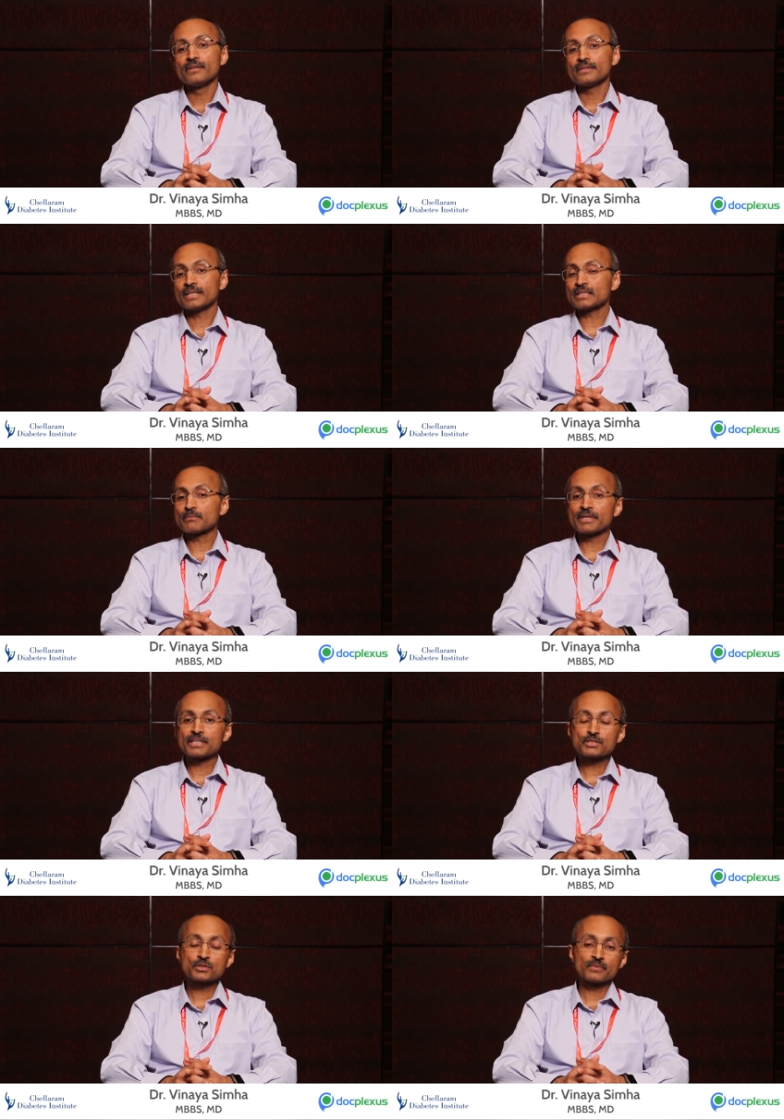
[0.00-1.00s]
The other
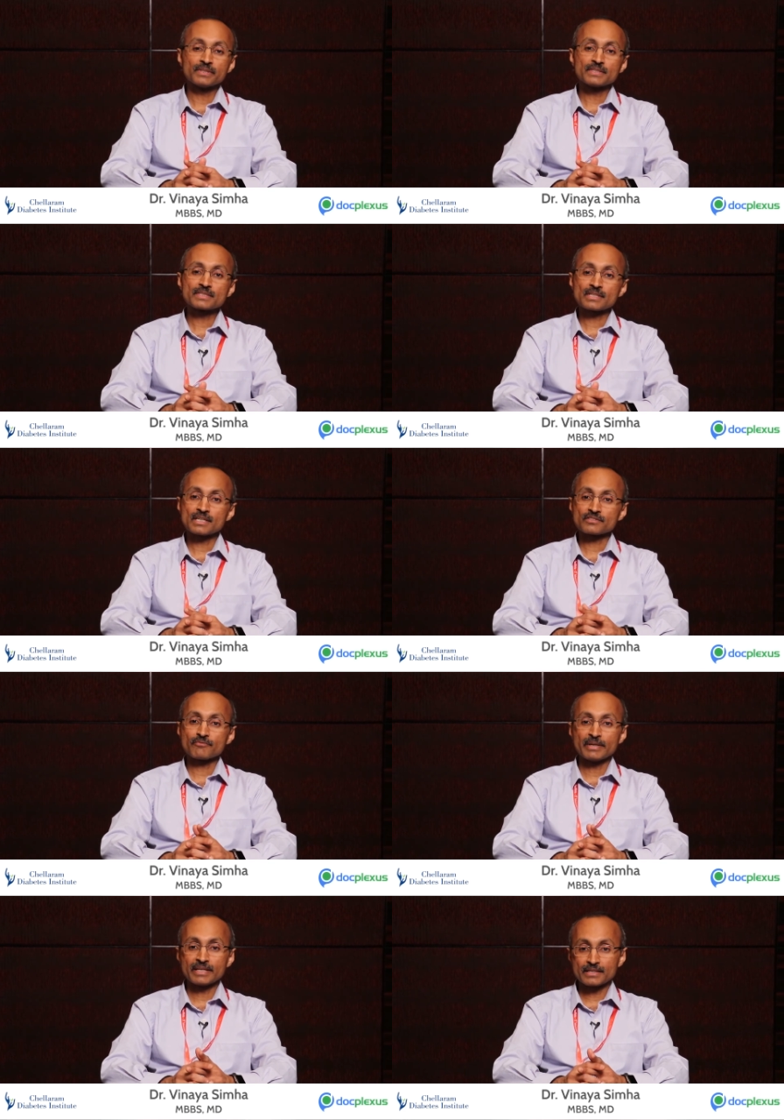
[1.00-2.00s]
big issue with this class
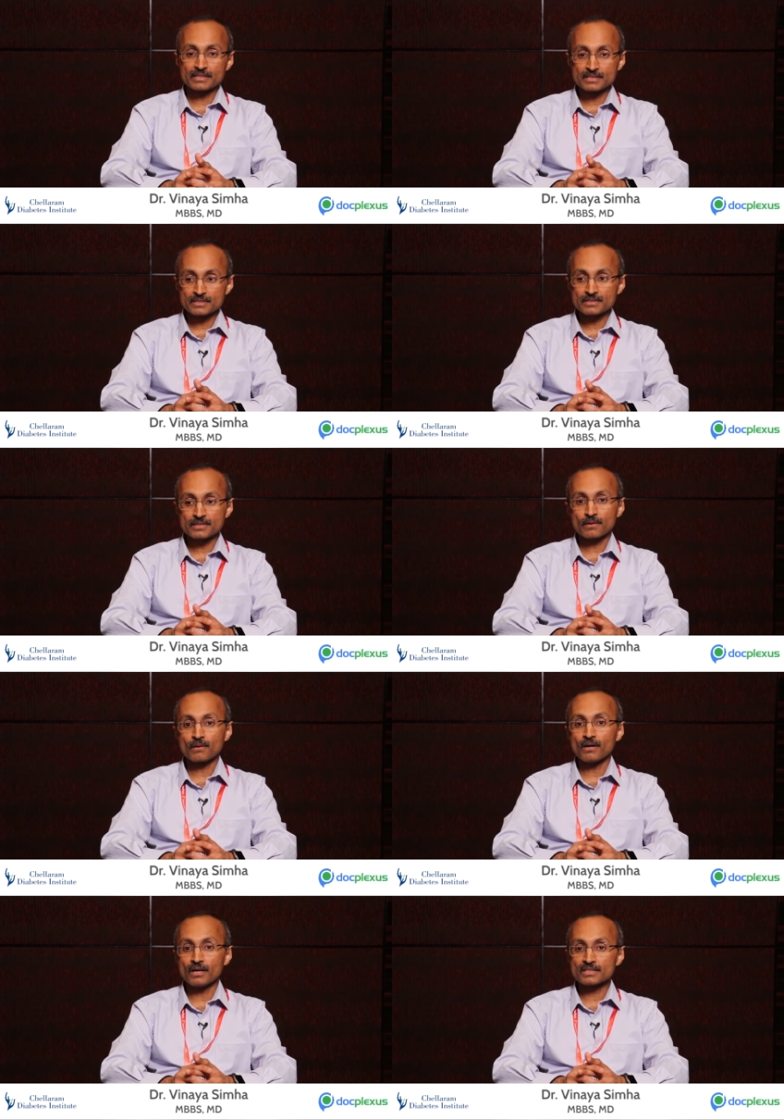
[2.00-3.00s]
of medications is the
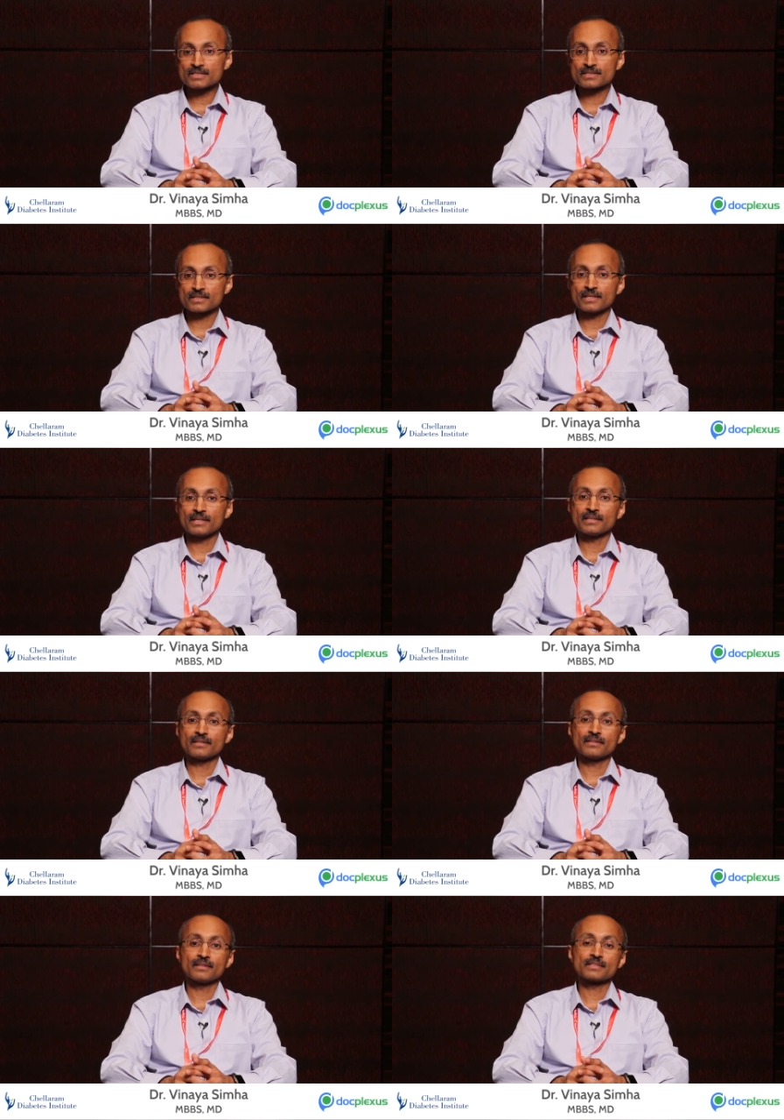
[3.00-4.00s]
cost and uh,